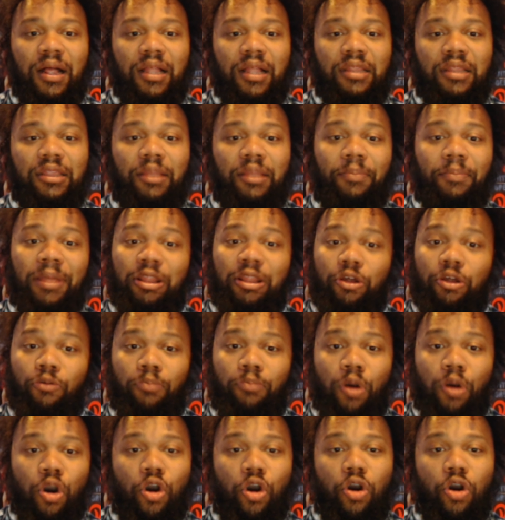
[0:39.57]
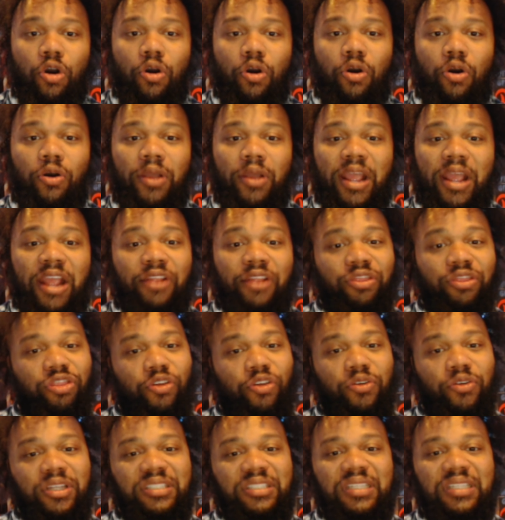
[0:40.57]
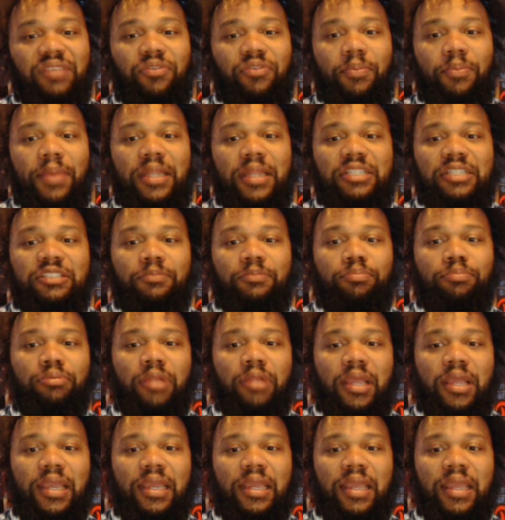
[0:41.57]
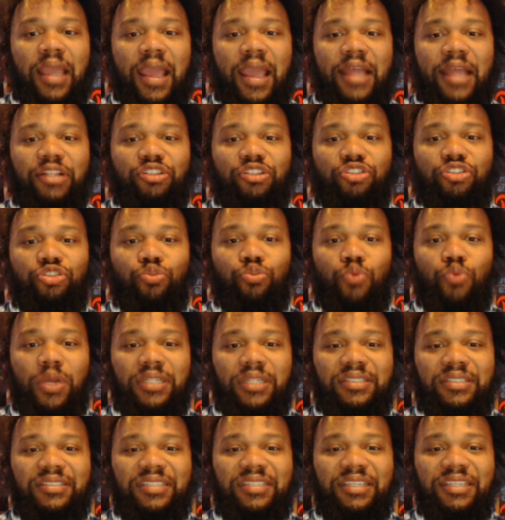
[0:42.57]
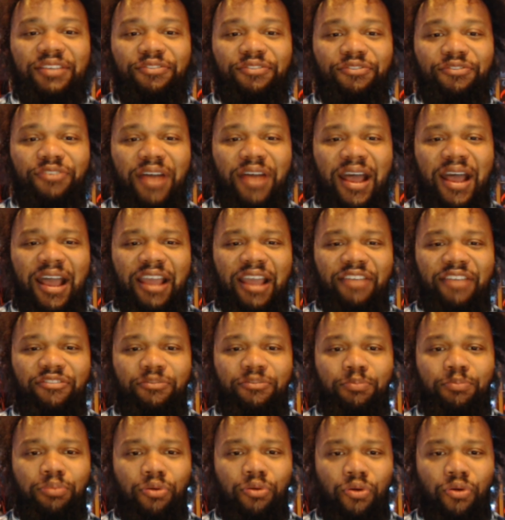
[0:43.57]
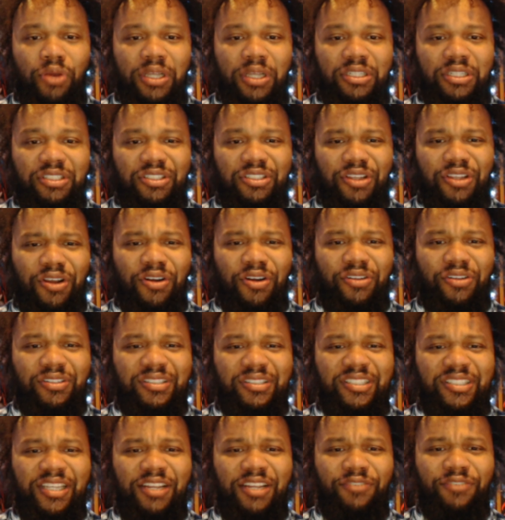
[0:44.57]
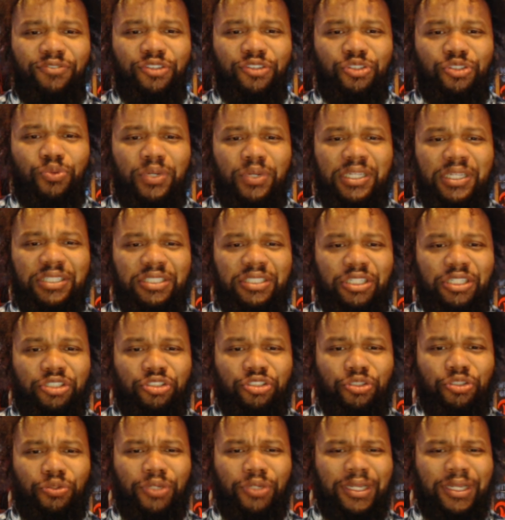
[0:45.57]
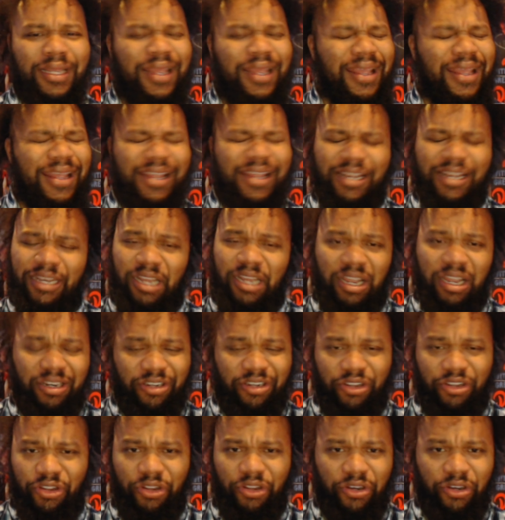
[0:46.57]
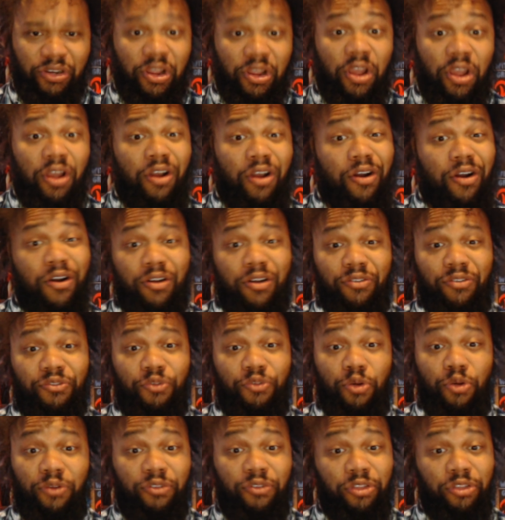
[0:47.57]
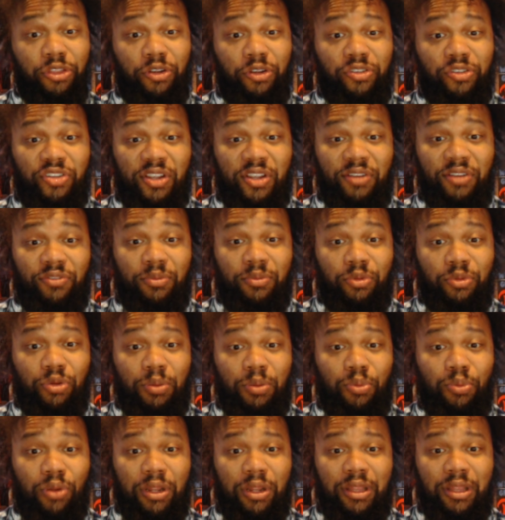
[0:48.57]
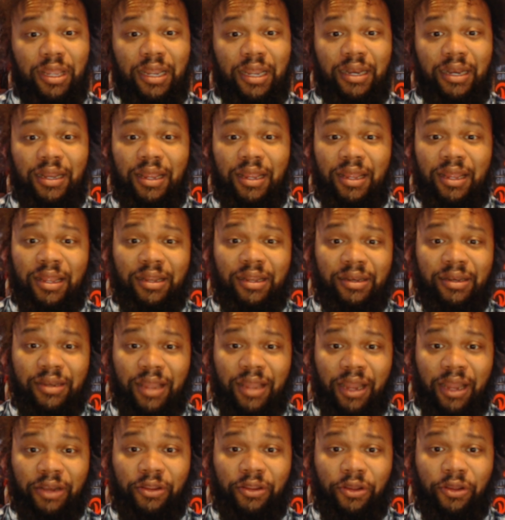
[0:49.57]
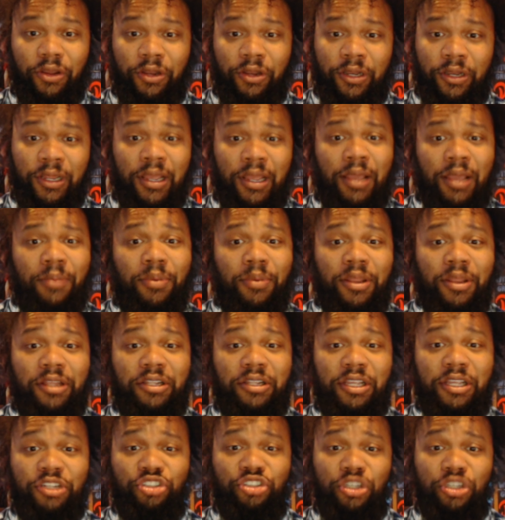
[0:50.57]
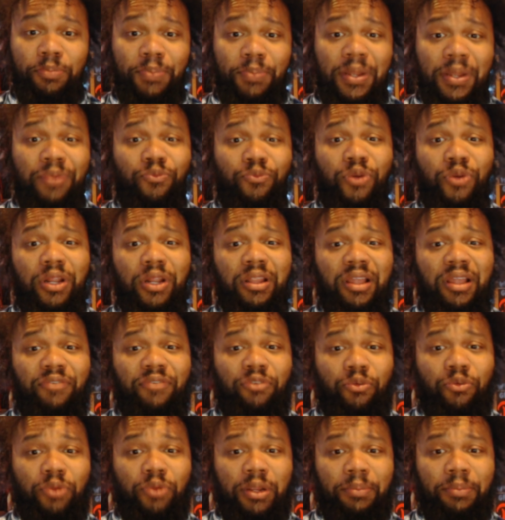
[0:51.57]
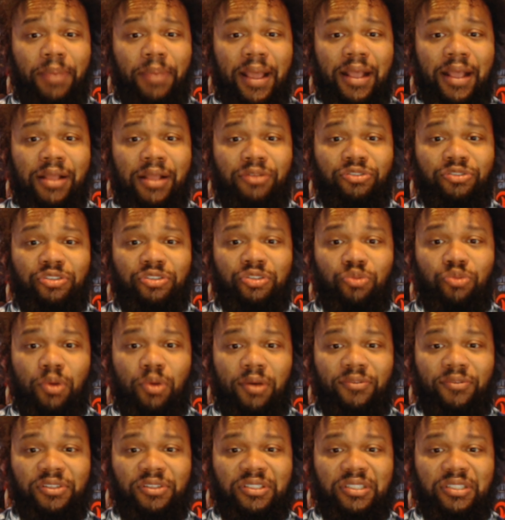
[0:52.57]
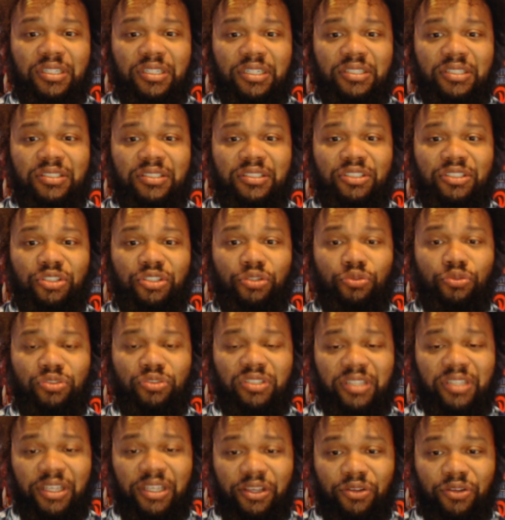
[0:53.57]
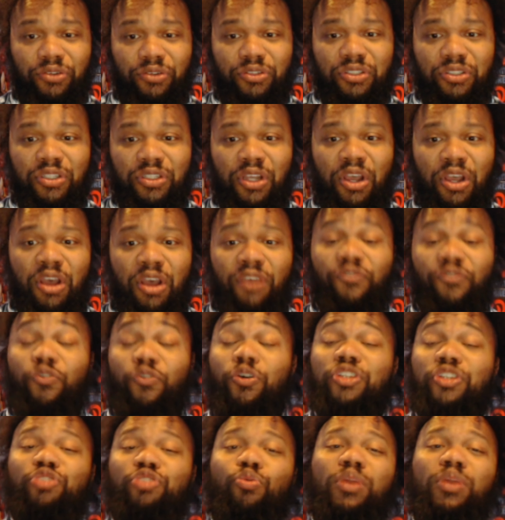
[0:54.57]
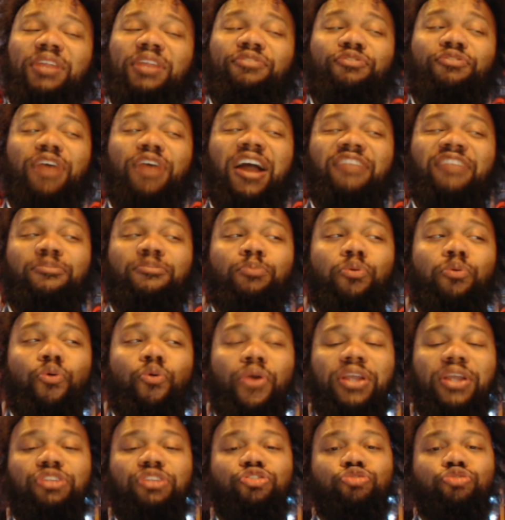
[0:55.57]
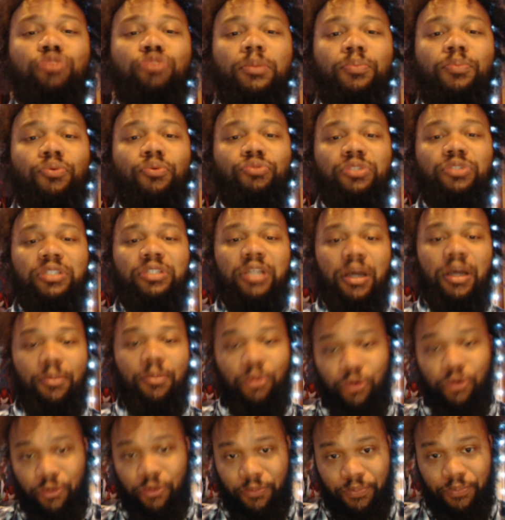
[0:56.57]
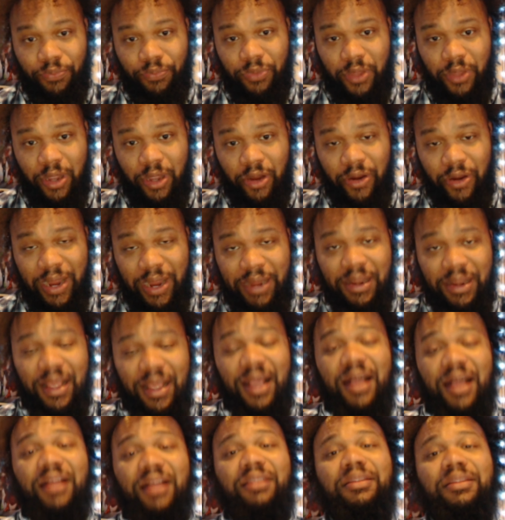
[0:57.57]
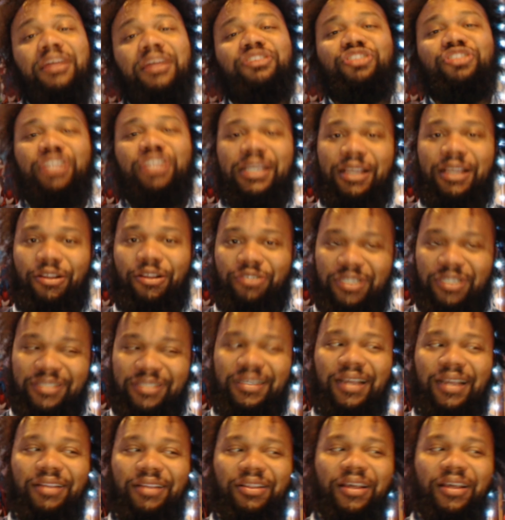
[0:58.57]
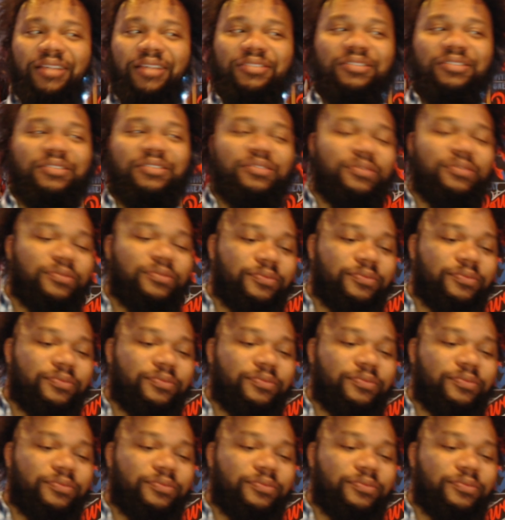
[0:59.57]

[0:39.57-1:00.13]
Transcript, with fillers: LaMelo Ball, in thirty-seven minutes of play, had twenty-five points on ten for twenty-six shooting. Not good. On four for thirteen from three-point land. Not good. But he did chip in with eleven rebounds, twelve assists, two steals for a twenty-five point triple-double. All right, let's check out these highlights.